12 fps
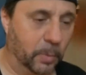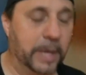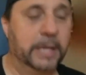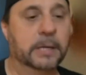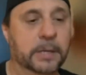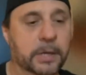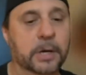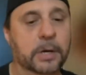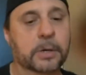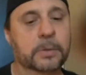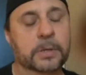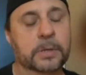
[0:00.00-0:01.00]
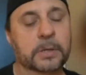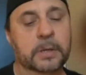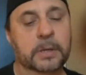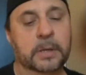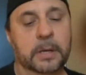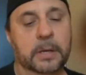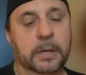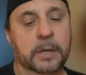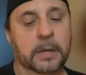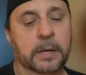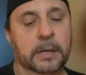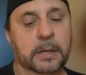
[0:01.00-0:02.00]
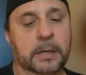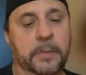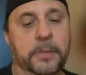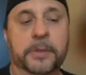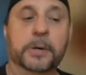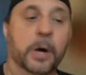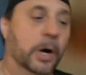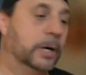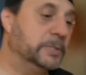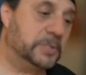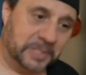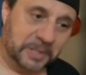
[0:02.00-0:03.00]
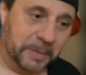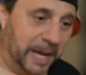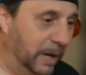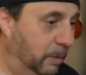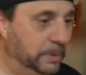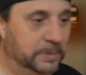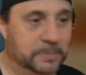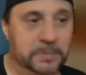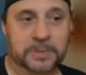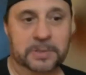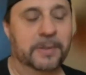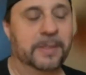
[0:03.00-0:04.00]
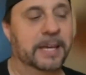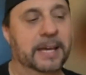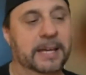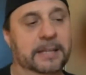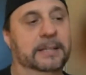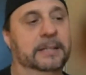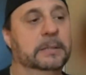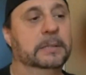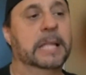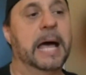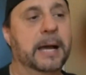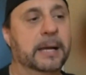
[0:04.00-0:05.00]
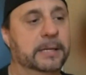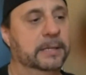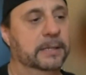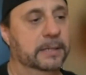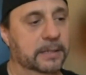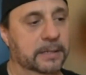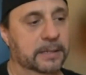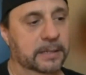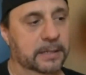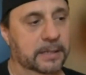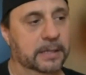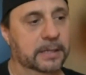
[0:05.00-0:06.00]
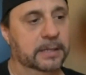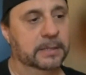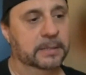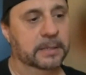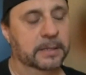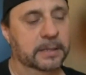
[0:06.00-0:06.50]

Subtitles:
way to go. There are some albums that lack in